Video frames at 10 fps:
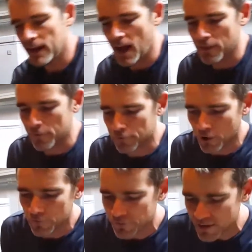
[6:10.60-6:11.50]
got the
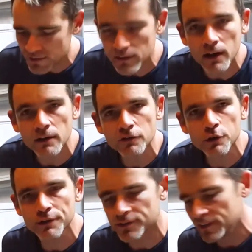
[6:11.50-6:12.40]
front face done, as you
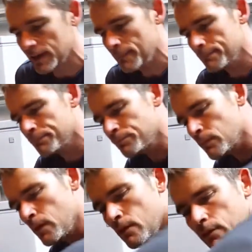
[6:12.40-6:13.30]
can see.
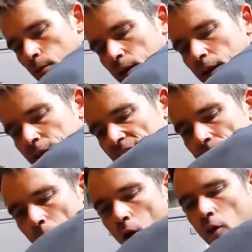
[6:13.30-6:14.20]
So we're going to go
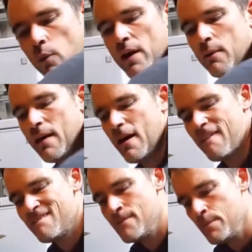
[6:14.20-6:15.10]
all the way around
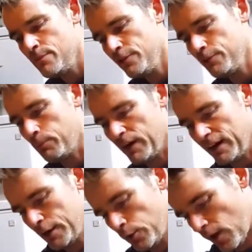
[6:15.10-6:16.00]
and just bring it
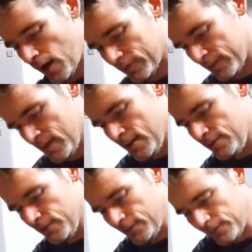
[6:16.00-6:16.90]
across.
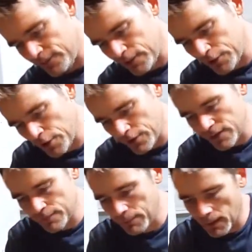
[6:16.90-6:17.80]
Center
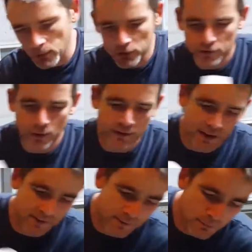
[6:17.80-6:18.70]
this bubble so it
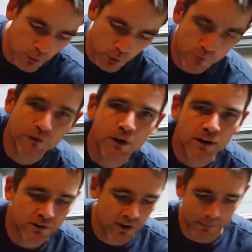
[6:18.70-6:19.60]
doesn't move
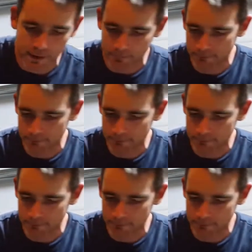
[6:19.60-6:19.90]
during shipping.